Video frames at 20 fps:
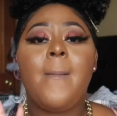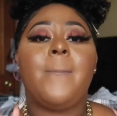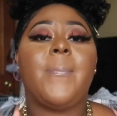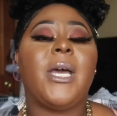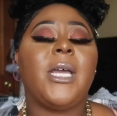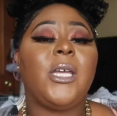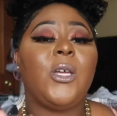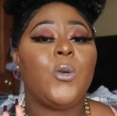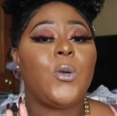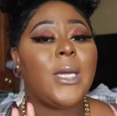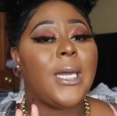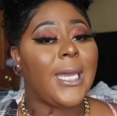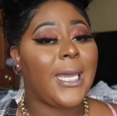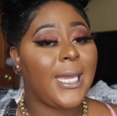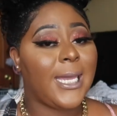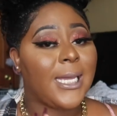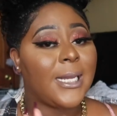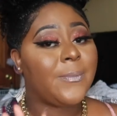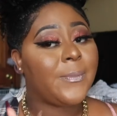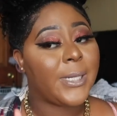but you
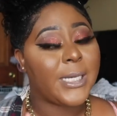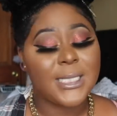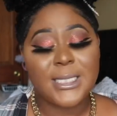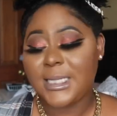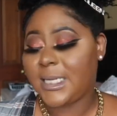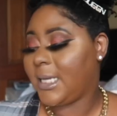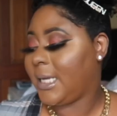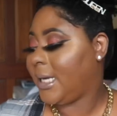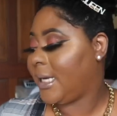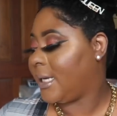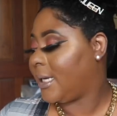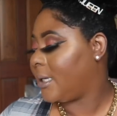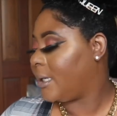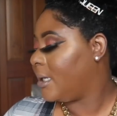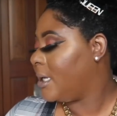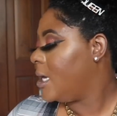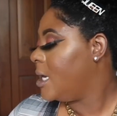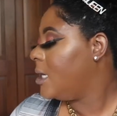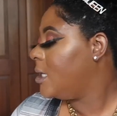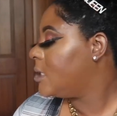can mix it
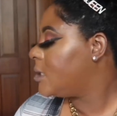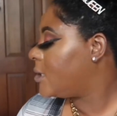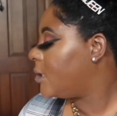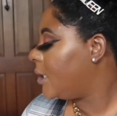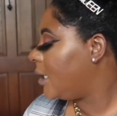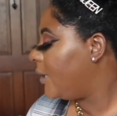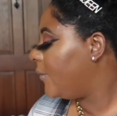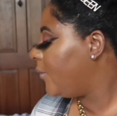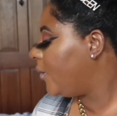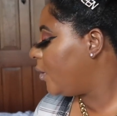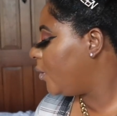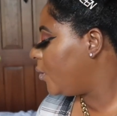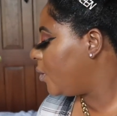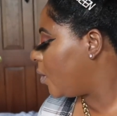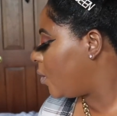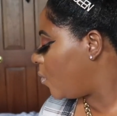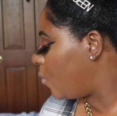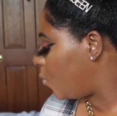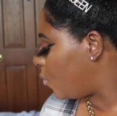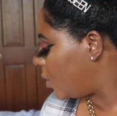in so if you
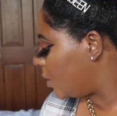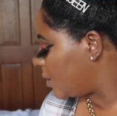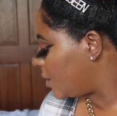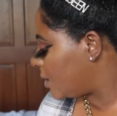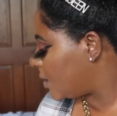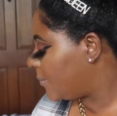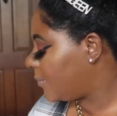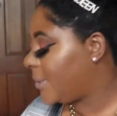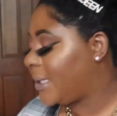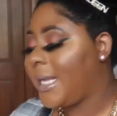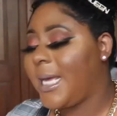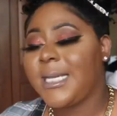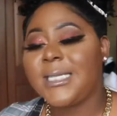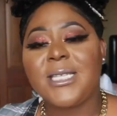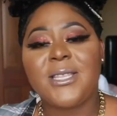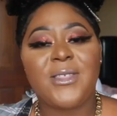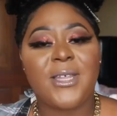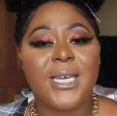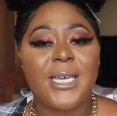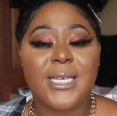don't want something as
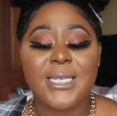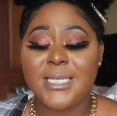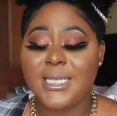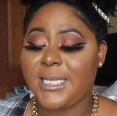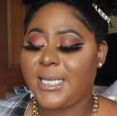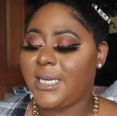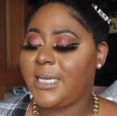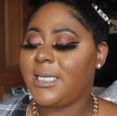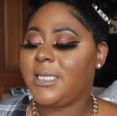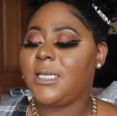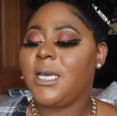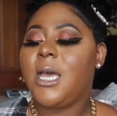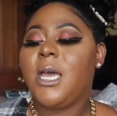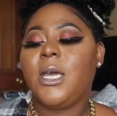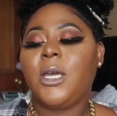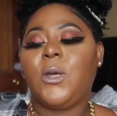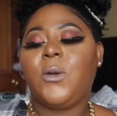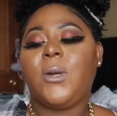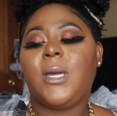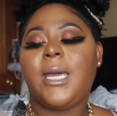thick as this
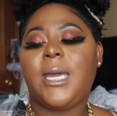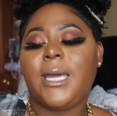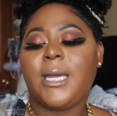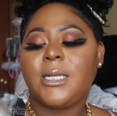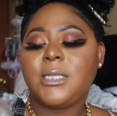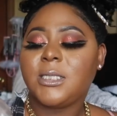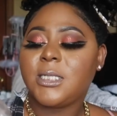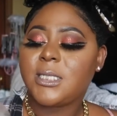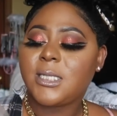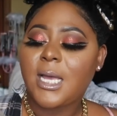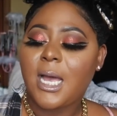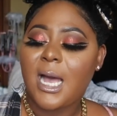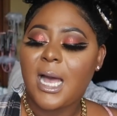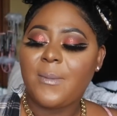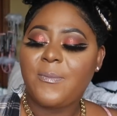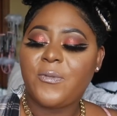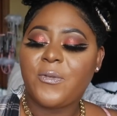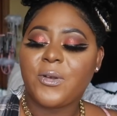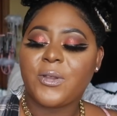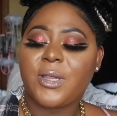you can just
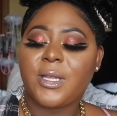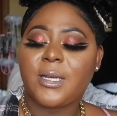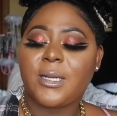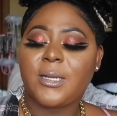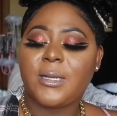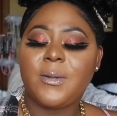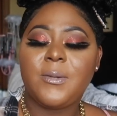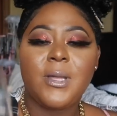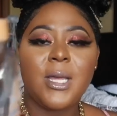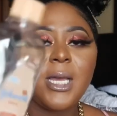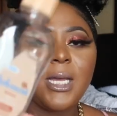opt for the